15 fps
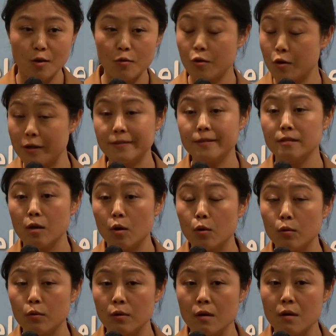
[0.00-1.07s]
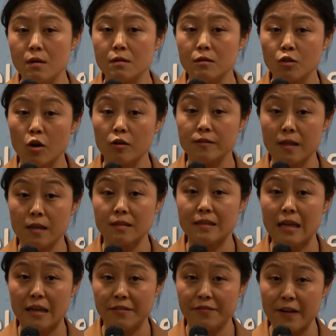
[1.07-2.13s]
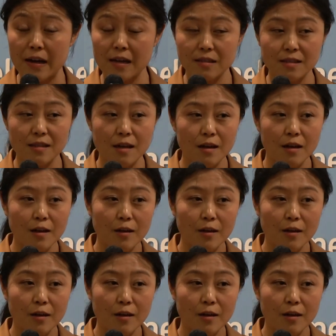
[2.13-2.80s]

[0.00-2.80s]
there is no toxic side effects,